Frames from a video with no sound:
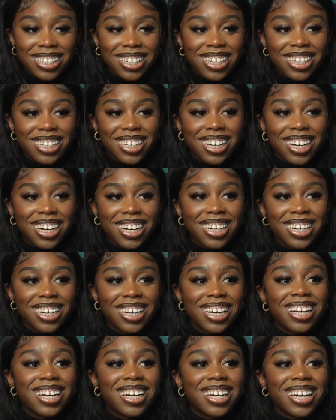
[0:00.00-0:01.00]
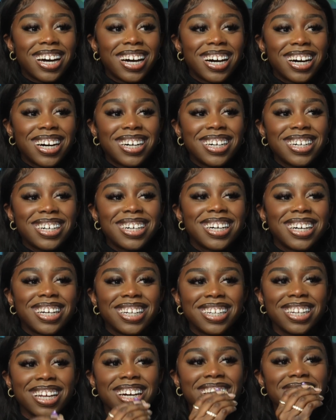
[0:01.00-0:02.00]
so it's on. Ah, ah. now,
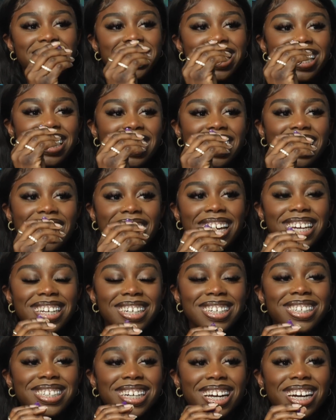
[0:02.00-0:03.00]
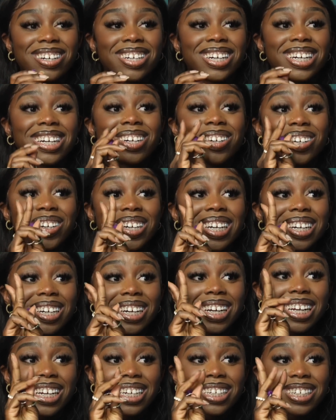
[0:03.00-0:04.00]
ah. now you take the light, you shine for three
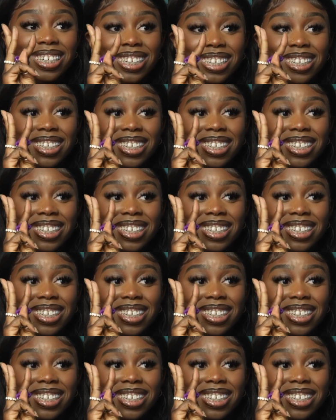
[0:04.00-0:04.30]
minutes.